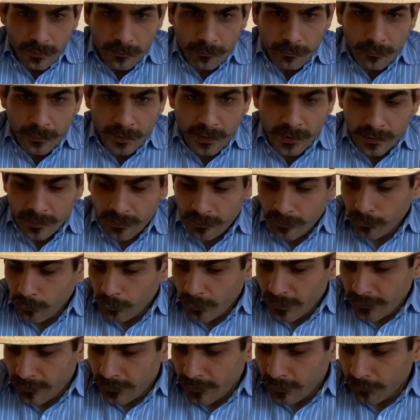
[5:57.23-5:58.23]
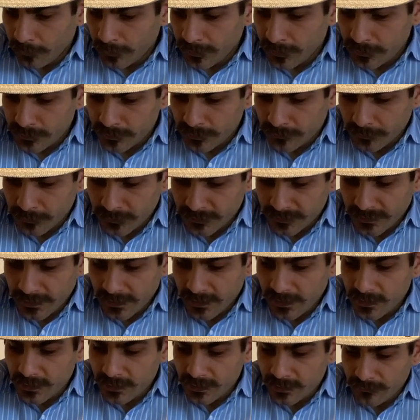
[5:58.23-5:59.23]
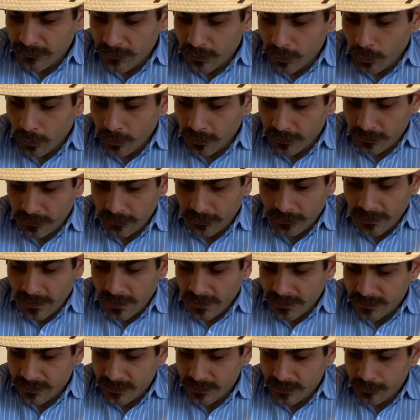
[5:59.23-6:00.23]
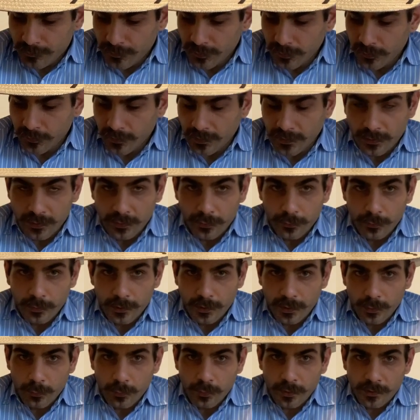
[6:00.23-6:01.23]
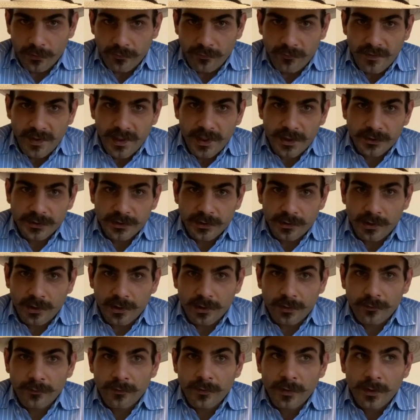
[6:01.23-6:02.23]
But with the Rios of Mercedes, if you want their nicest boot and you really want to flash it off,